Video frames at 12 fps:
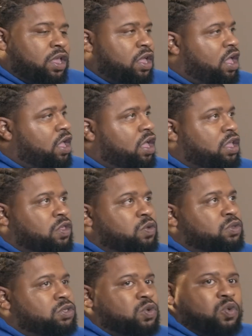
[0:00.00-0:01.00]

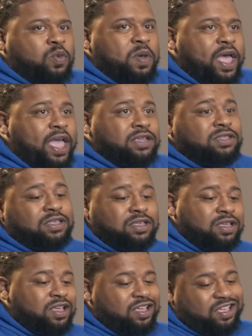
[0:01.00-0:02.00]
YouTube. I
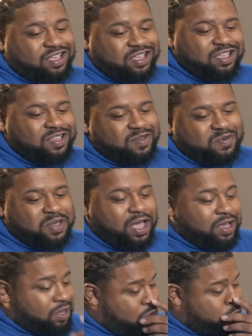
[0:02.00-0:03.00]
actually I
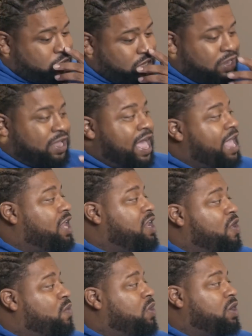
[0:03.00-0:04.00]
go to the Gaia
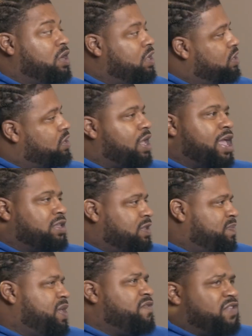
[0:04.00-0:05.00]
Network. I actually
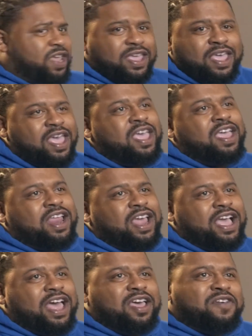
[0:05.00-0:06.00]
pay for that, and I
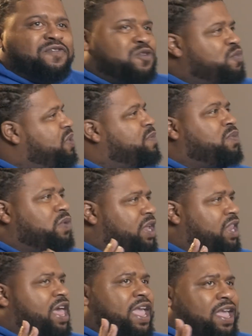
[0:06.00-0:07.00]
got a few people
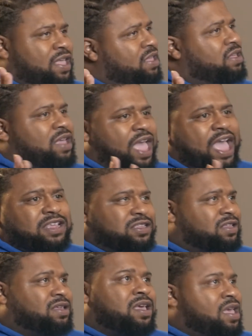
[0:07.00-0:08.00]
that
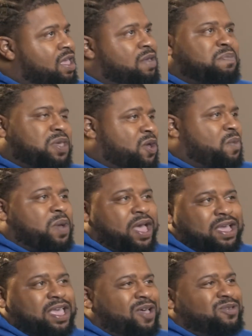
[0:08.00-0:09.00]
actually be on my
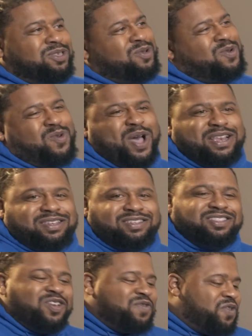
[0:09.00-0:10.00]
account too, watching
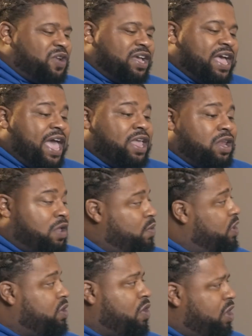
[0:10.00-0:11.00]
stuff on the Gaia
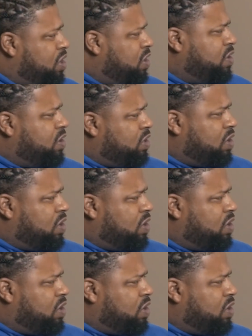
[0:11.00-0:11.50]
Network. Y'all